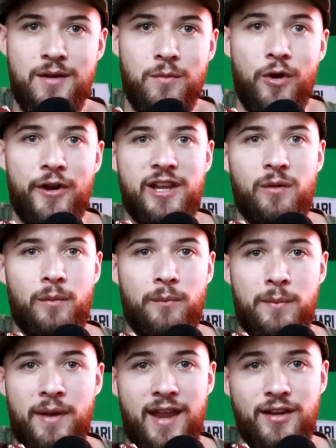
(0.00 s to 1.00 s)
We're already going to be
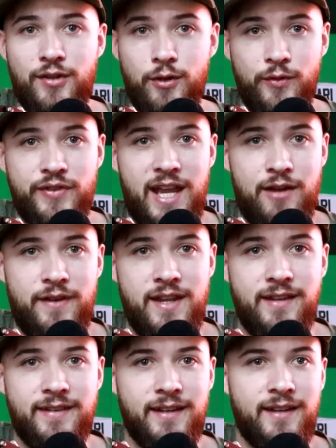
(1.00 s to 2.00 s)
paying two
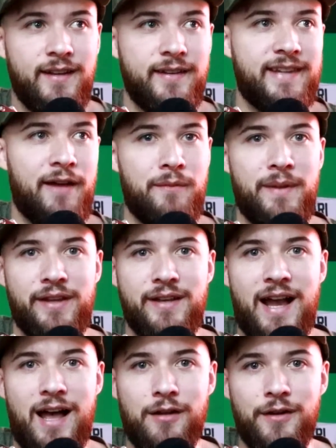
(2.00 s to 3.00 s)
safeties 7 million
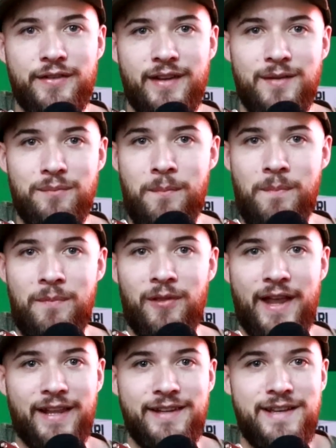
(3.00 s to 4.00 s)
dollars and
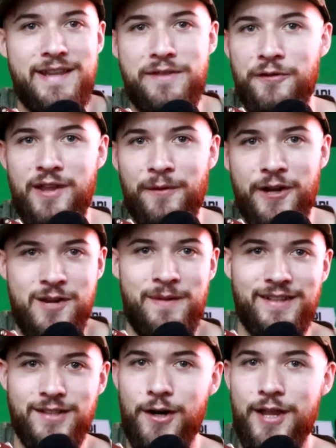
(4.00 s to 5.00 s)
likely neither of them are going to be
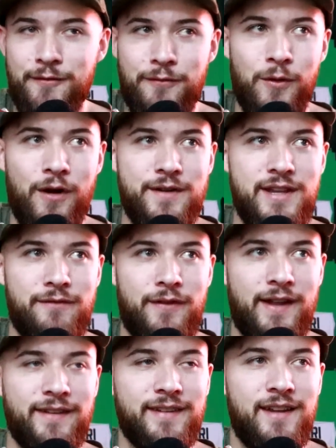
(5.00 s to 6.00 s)
starting for our
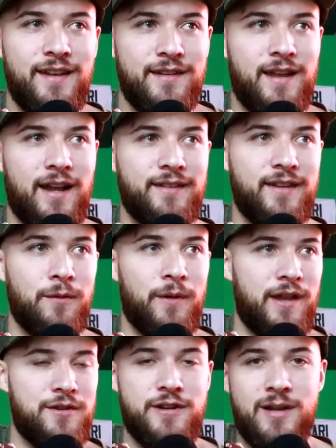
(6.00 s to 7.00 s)
defense next year with
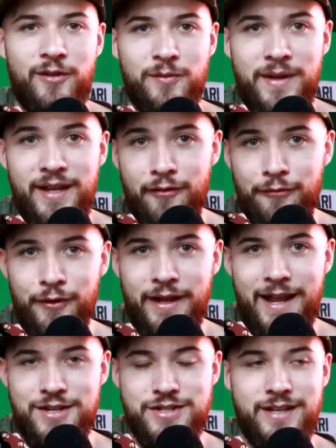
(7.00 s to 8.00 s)
Adrian Amos being a free
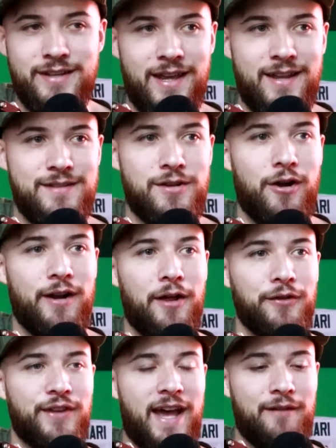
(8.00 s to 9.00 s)
agent and Darnell
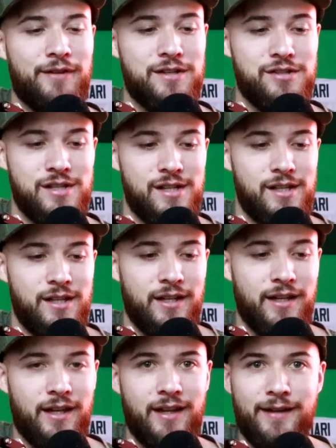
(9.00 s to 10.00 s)
Savage
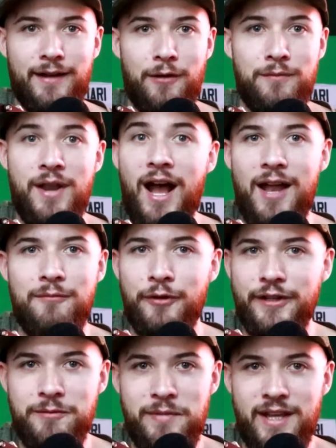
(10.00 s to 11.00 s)
you know, not
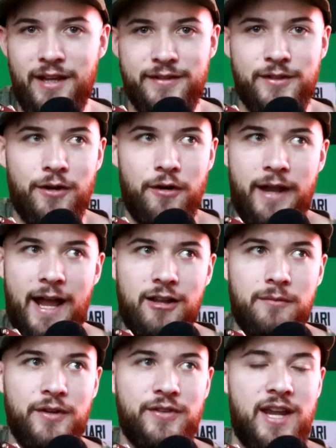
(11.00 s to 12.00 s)
really being a starter
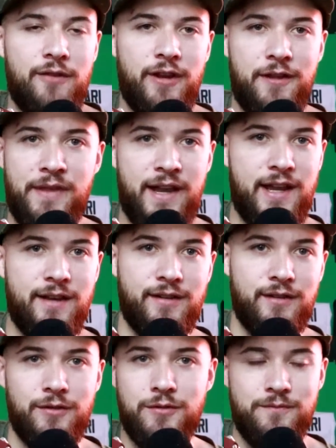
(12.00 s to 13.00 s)
caliber safety. They need
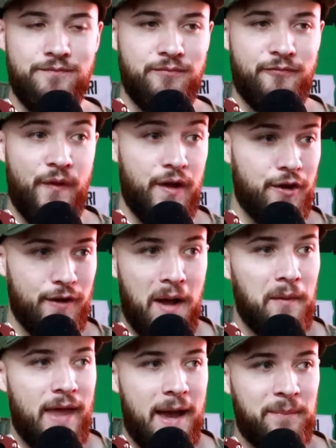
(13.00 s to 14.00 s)
to figure
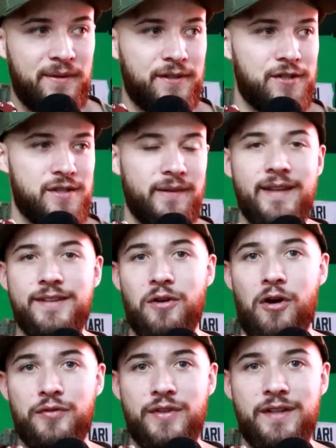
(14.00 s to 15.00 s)
out that position this
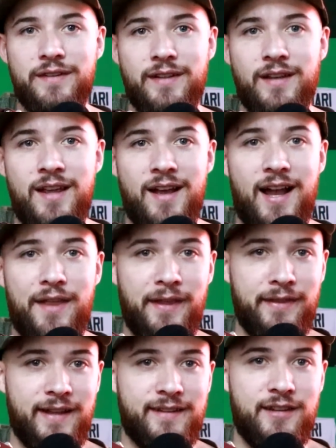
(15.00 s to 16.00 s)
offseason. I think
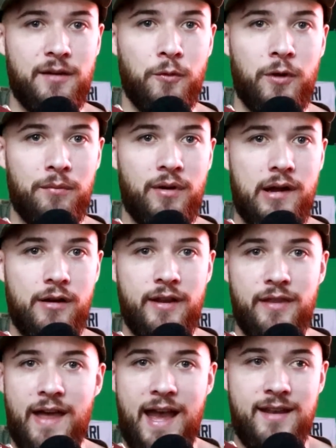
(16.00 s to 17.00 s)
that's the number one priority.
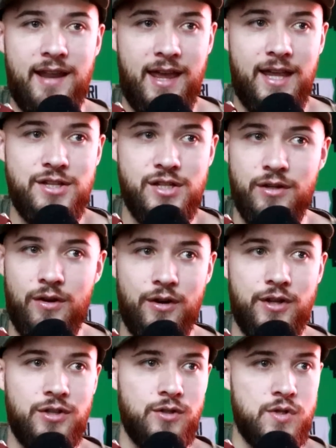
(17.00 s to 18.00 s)
That and edge are
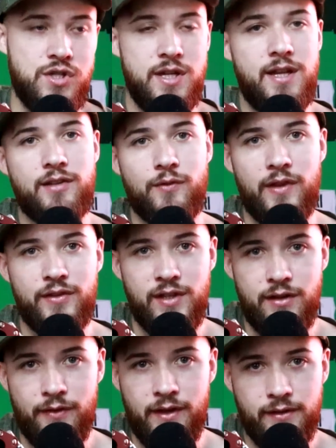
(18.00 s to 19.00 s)
huge needs for this
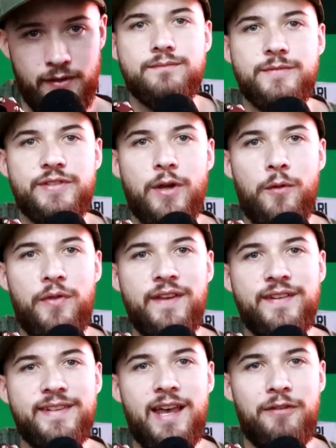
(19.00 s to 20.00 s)
defense. So
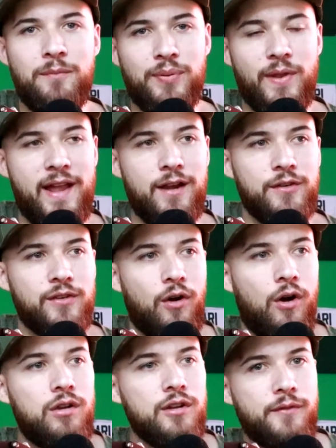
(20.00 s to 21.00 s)
these seven players,
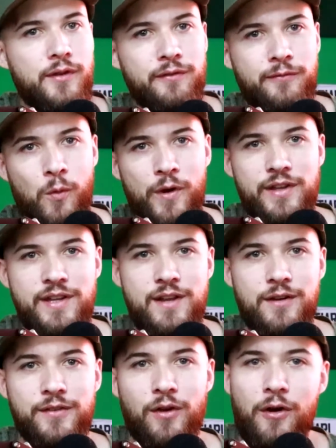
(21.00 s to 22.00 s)
all of their void
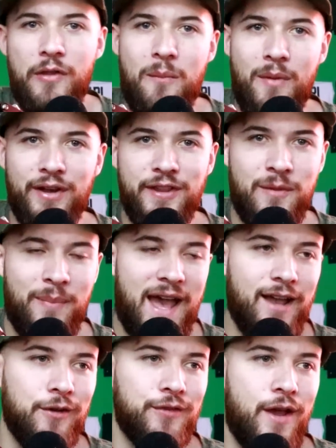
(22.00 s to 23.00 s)
years, all the money the
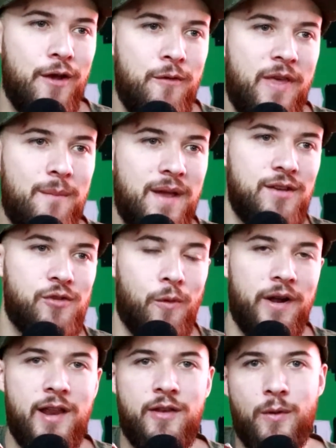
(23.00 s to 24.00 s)
Packers owe them in
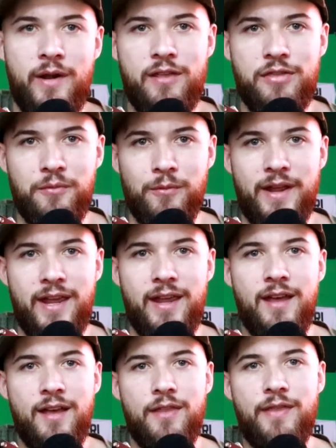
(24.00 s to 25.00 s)
2023,
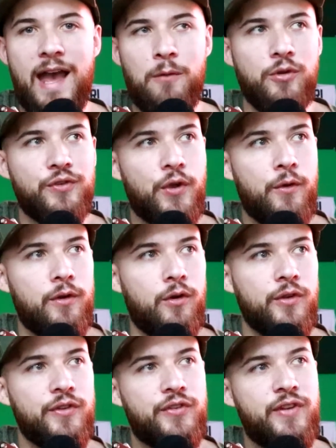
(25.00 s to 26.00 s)
that will
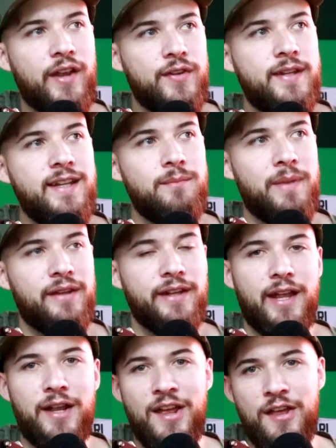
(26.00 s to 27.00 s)
total 16
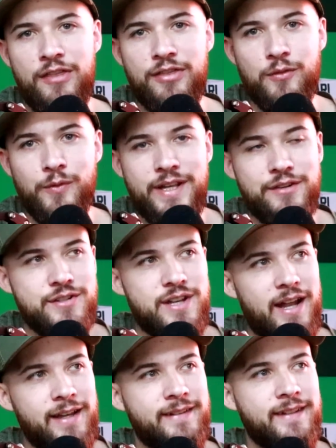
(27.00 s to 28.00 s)
million.
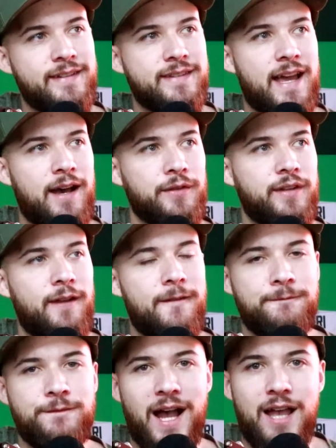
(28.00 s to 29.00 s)

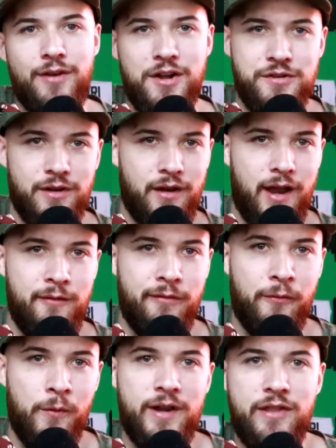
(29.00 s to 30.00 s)

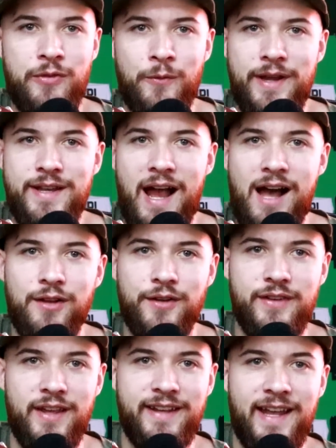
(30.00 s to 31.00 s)
$396,543
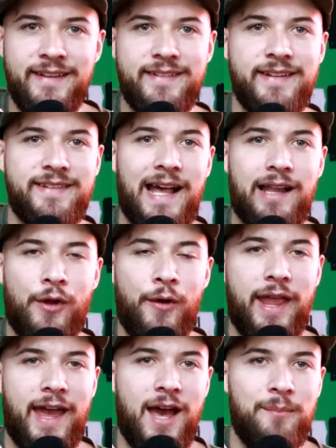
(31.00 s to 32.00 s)
against the salary
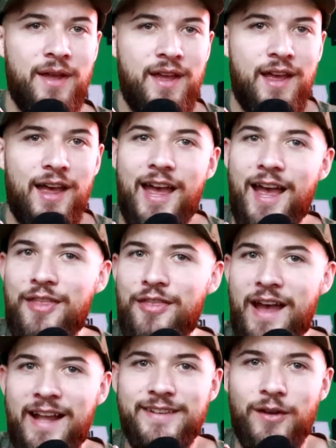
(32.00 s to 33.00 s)
cap. And
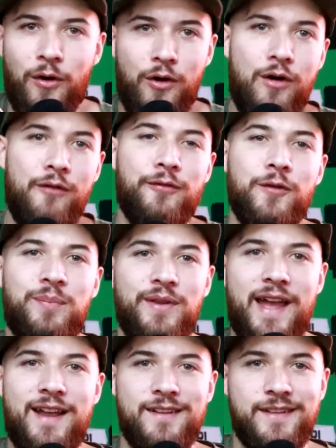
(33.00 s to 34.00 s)
that's all for
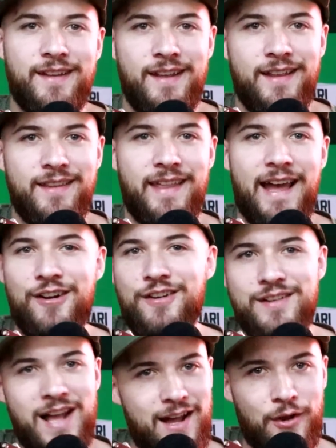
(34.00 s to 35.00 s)
players that are
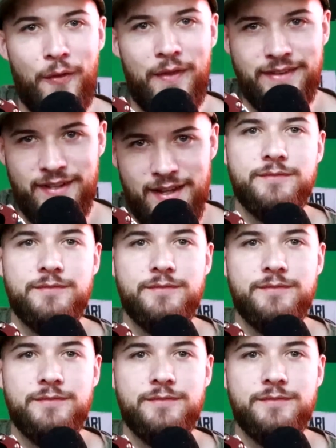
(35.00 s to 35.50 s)
not on the team.